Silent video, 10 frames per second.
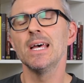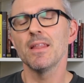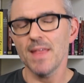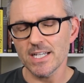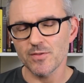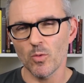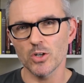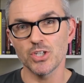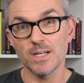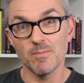Thanks for
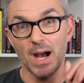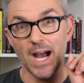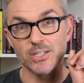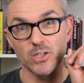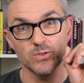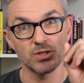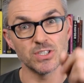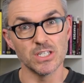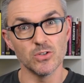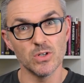watching. I shall
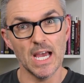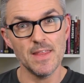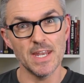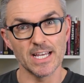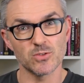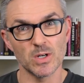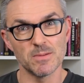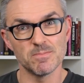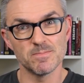see you in the next one.